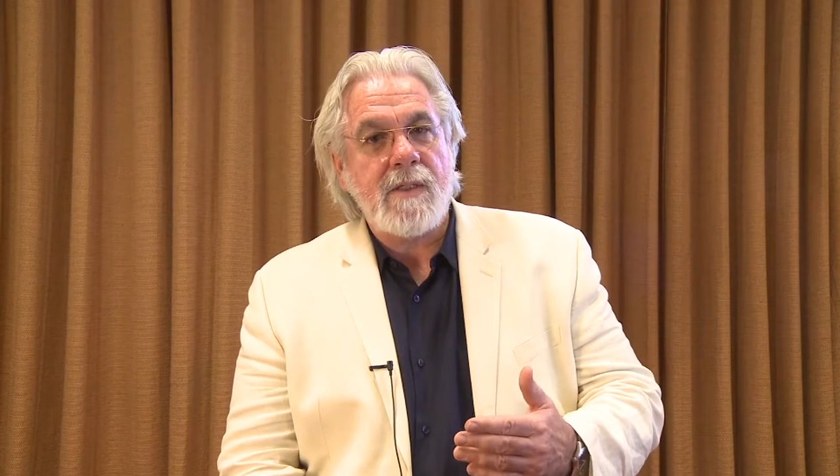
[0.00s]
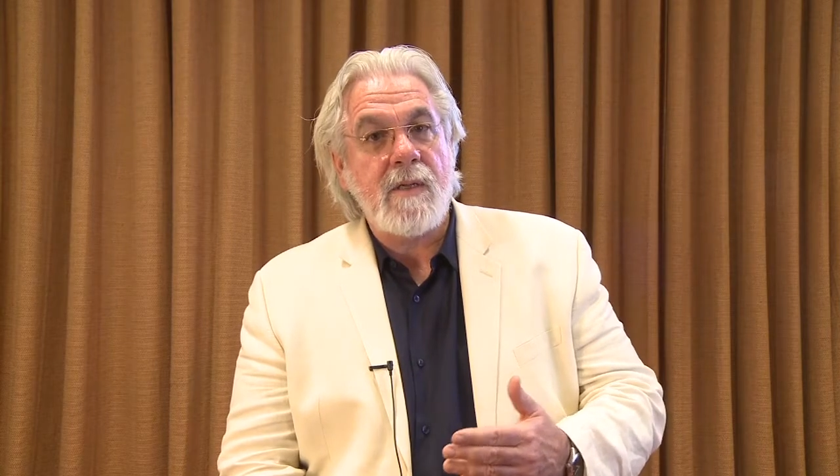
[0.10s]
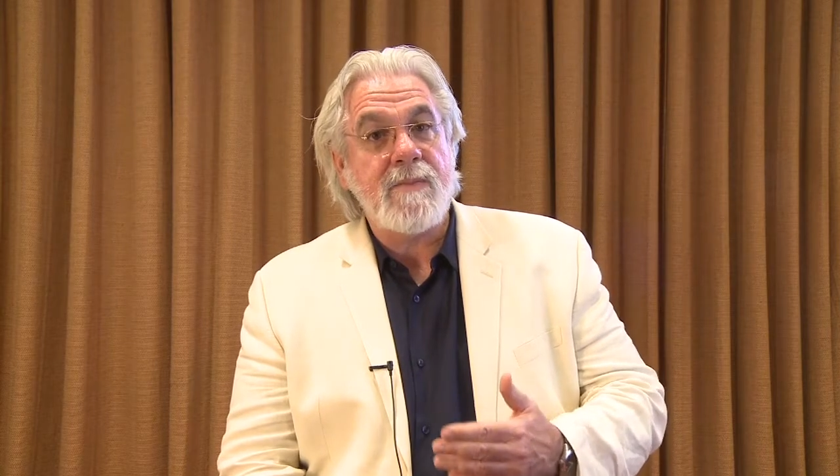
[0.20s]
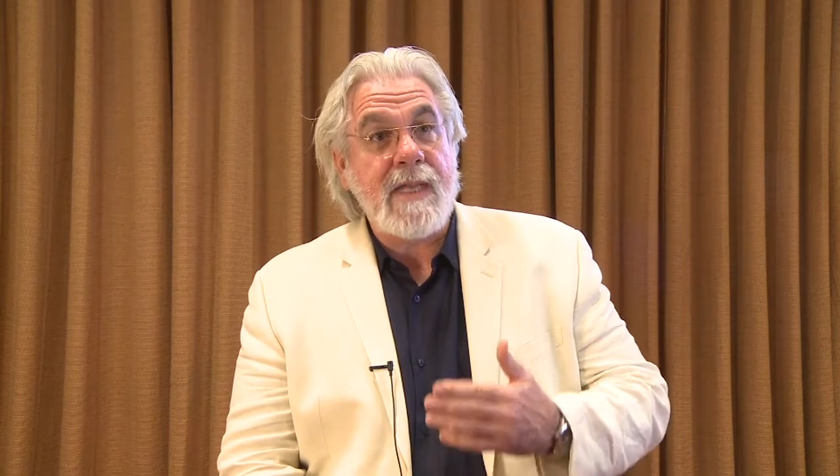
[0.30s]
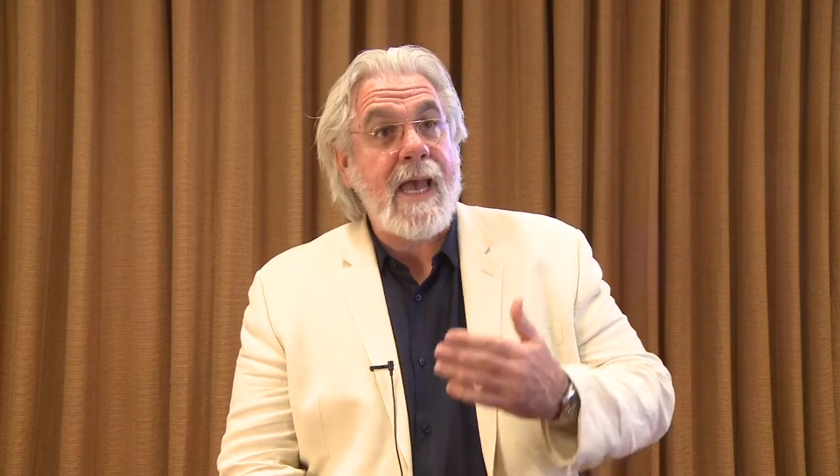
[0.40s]

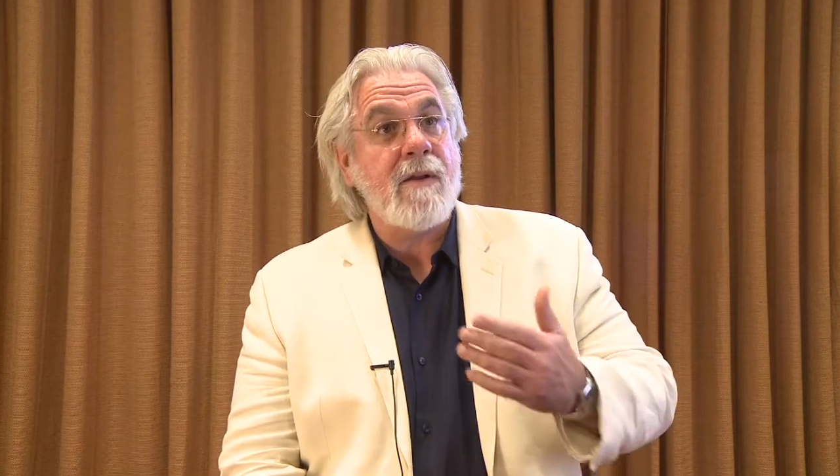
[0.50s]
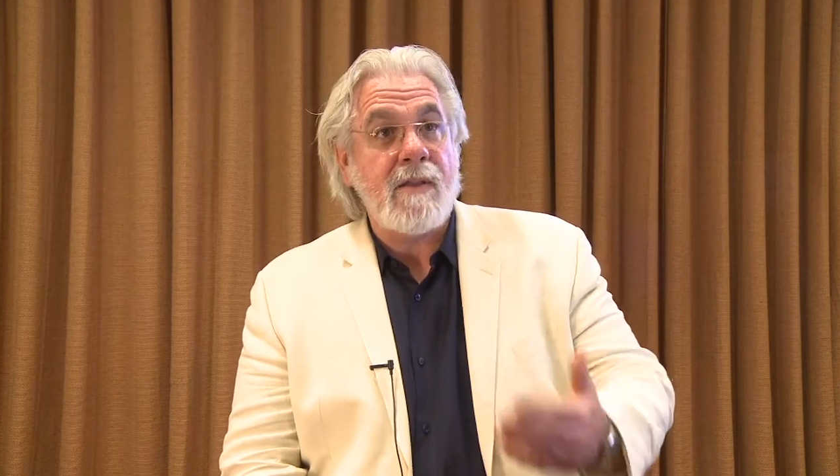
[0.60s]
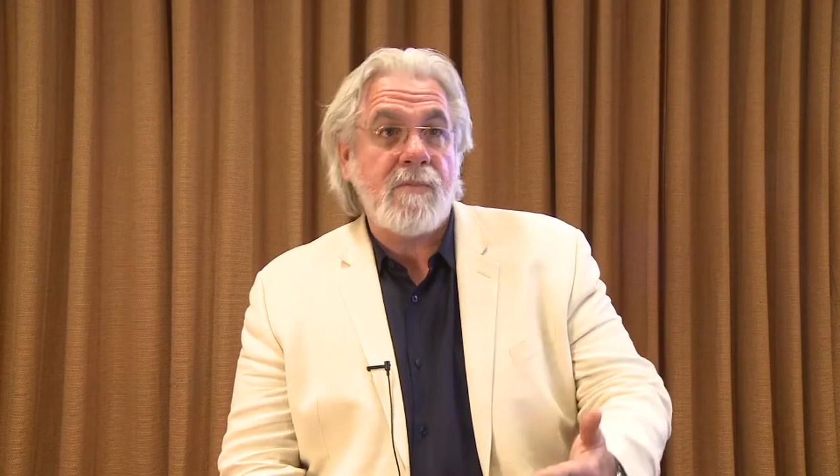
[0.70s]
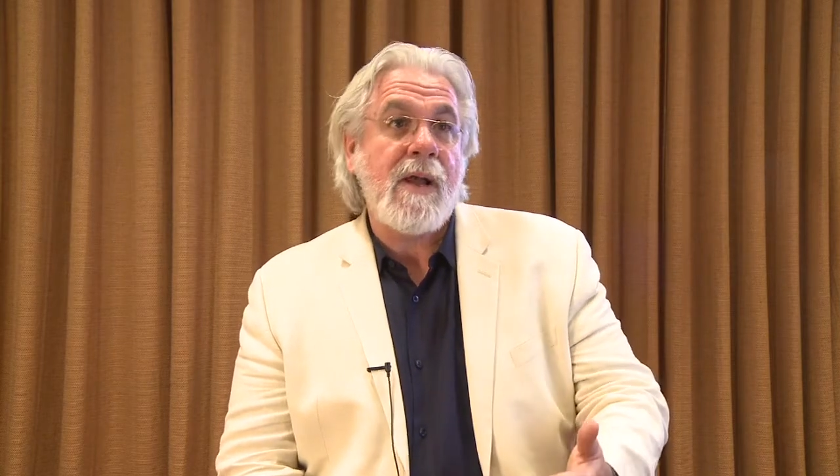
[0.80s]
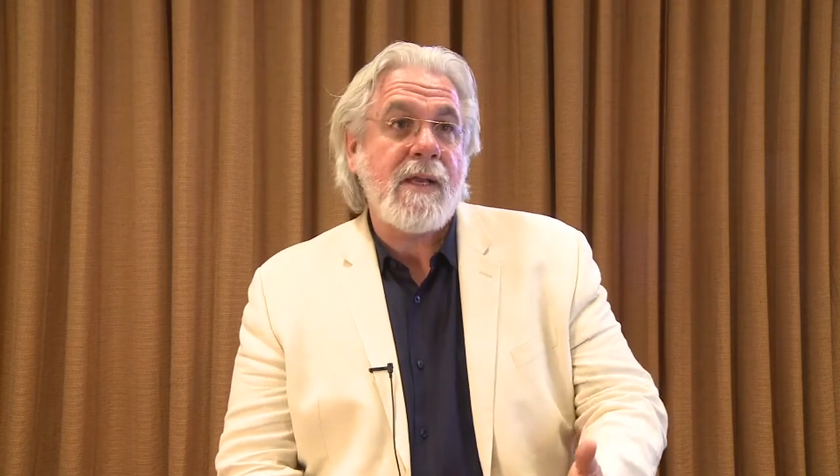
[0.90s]
comes out of
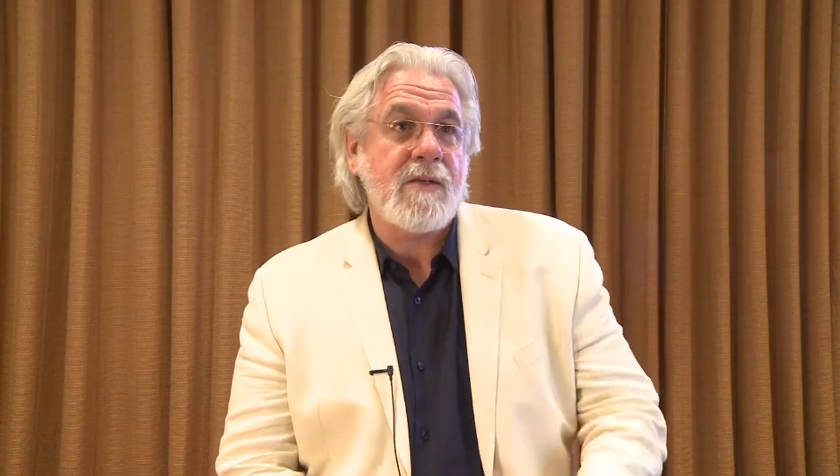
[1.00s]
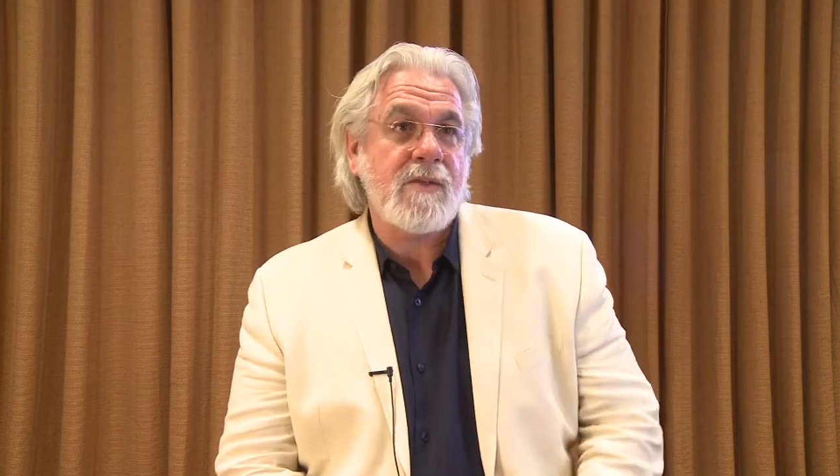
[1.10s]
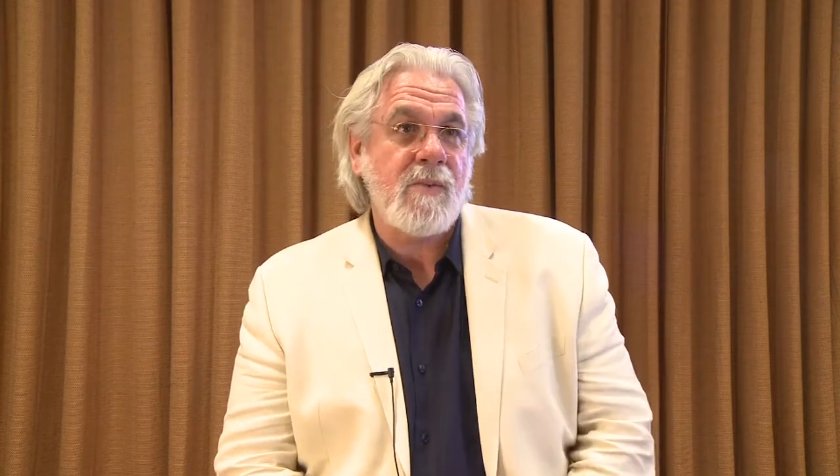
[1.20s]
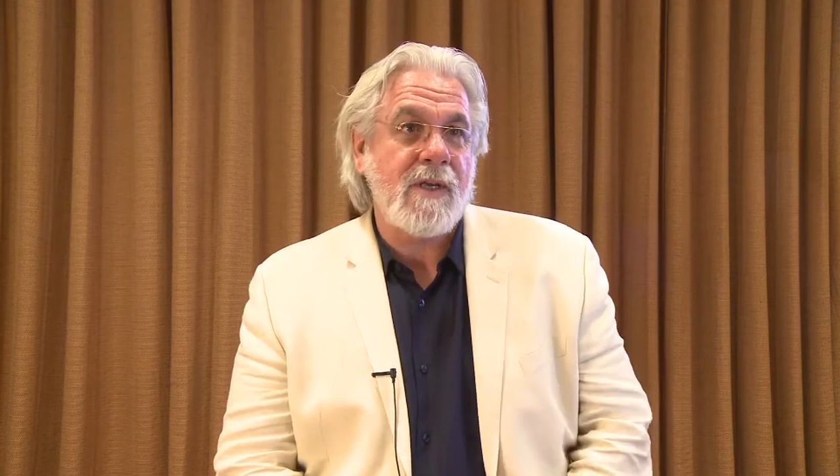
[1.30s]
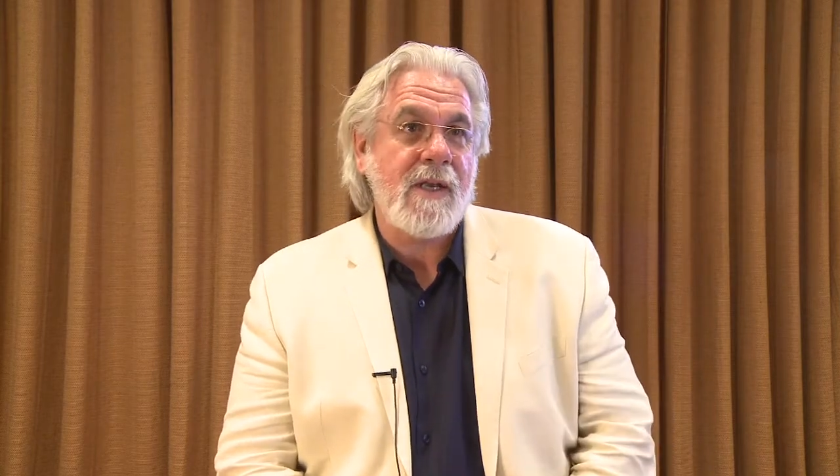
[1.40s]
the practice
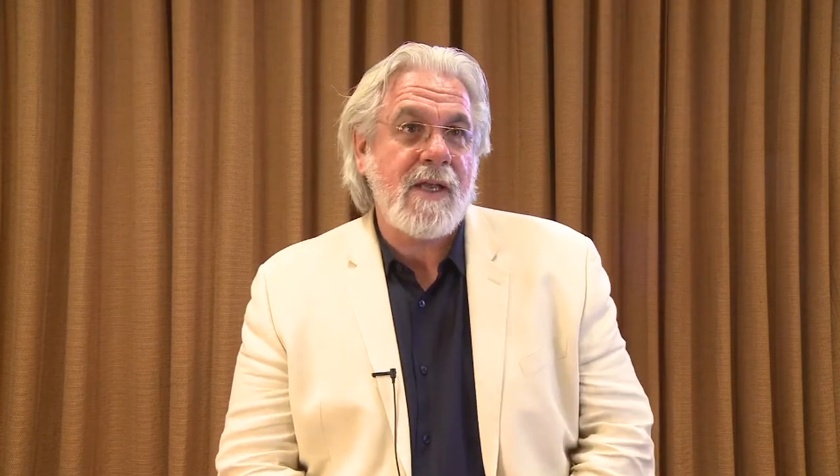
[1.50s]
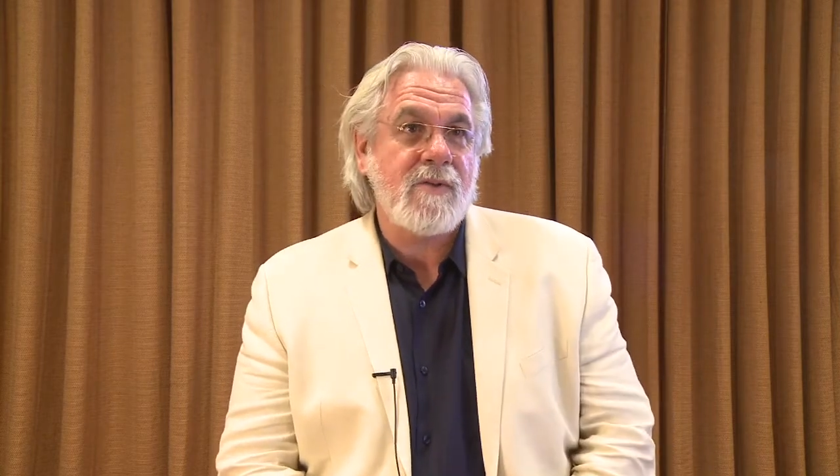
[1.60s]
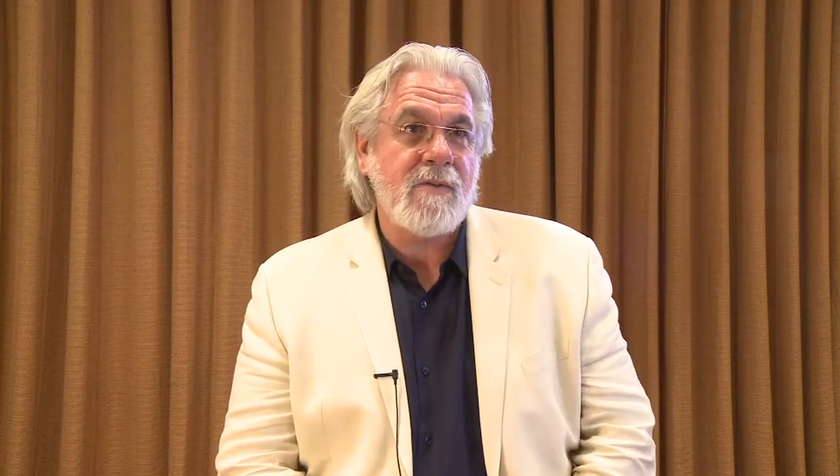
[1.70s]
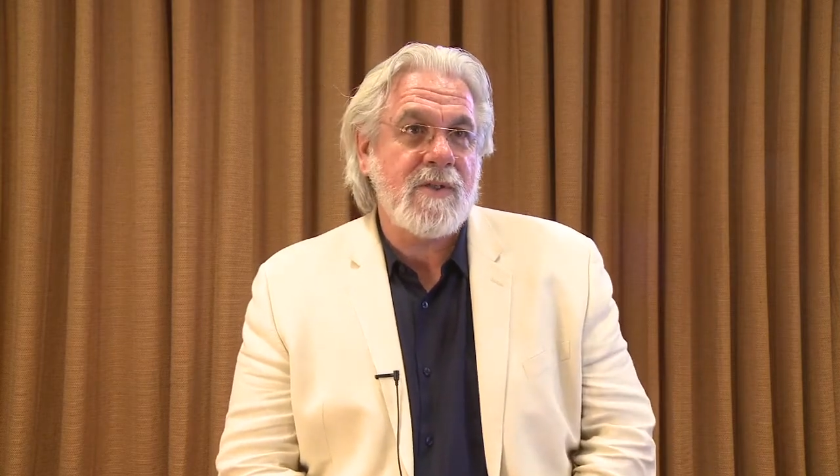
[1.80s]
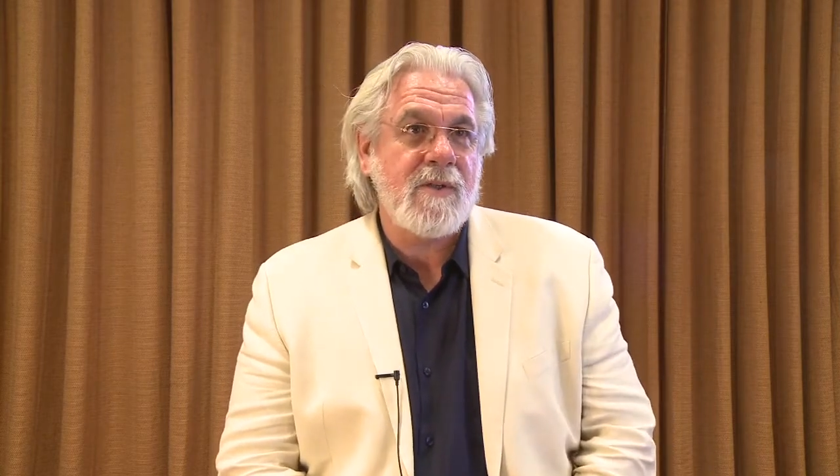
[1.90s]
quite naturally.